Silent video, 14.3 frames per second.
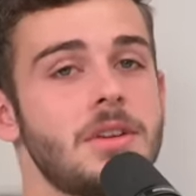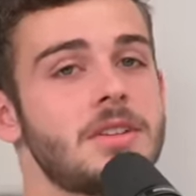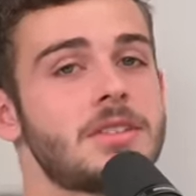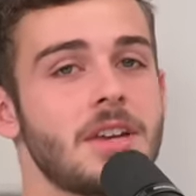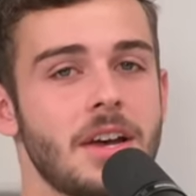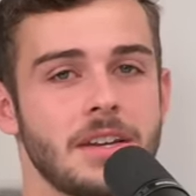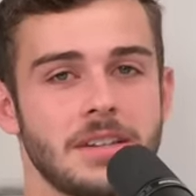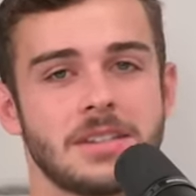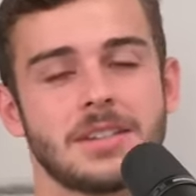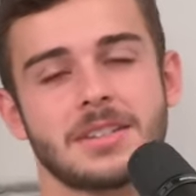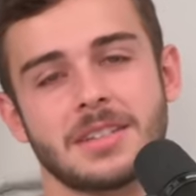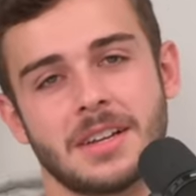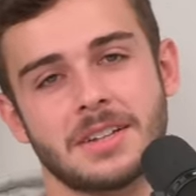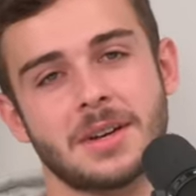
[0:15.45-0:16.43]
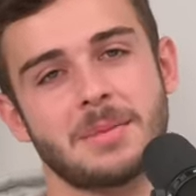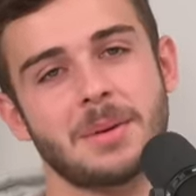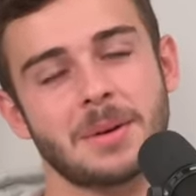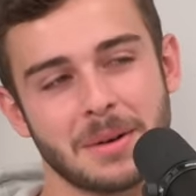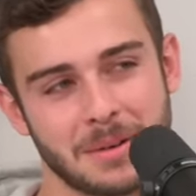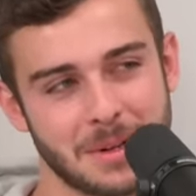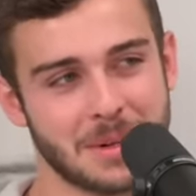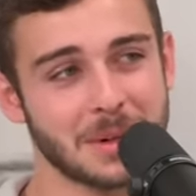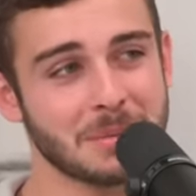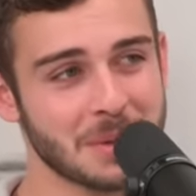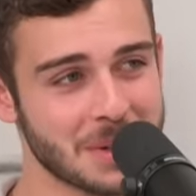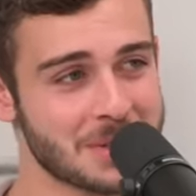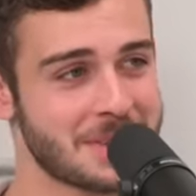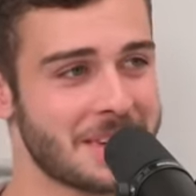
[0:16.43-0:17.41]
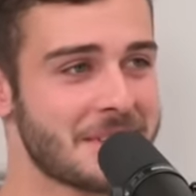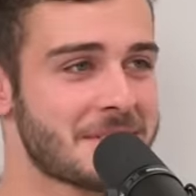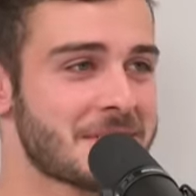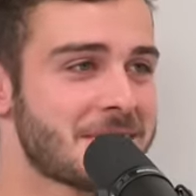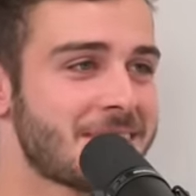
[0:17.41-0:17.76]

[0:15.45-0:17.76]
decided to set up our own little business.